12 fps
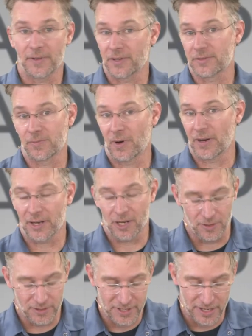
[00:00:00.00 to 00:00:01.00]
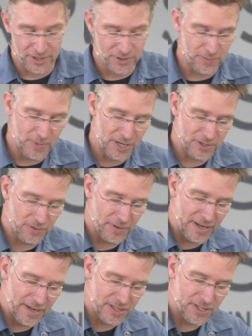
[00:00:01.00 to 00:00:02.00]
That's why they call it standard tube nozzle,
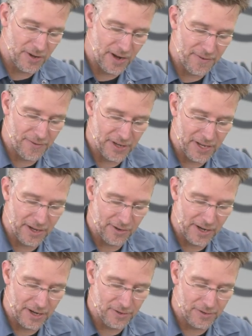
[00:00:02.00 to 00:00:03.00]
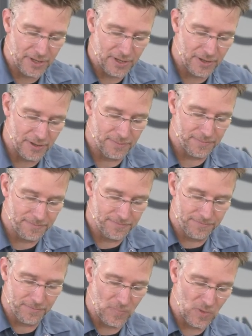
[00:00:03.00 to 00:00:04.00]
and it's great for getting around
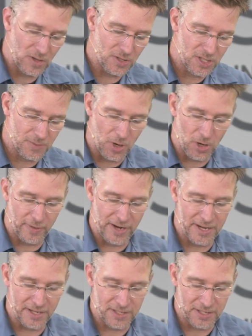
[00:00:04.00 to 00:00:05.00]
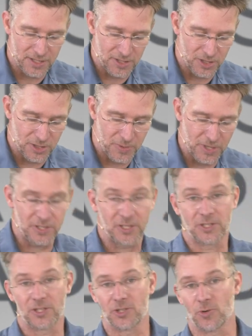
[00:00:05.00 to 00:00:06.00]
small radiuses just because
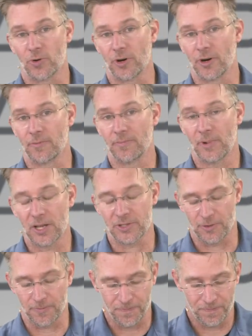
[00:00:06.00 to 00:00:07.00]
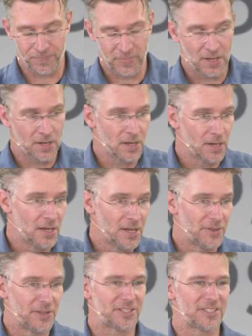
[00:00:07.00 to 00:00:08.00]
it's a shorter nozzle.
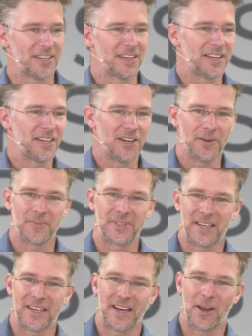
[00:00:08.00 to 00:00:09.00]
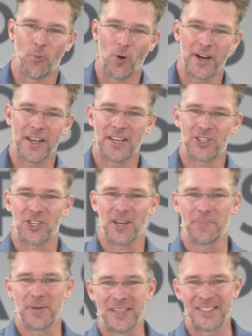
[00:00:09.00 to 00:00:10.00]
This thing comes in a 1 inch
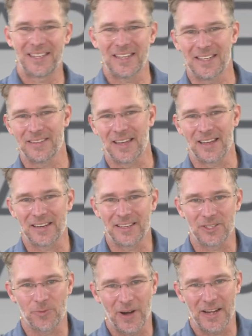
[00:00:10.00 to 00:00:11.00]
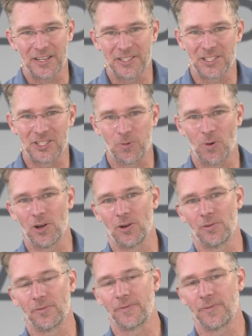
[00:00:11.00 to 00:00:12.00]
MPT that is rated to
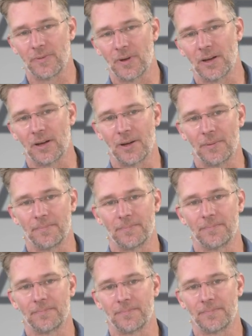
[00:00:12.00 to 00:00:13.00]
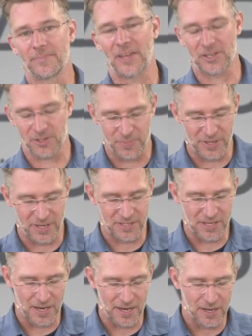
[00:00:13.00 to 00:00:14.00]
12,000
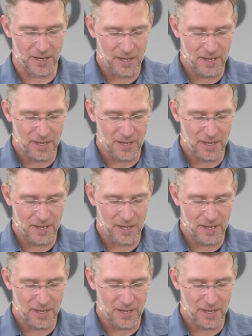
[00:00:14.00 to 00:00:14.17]
PSI.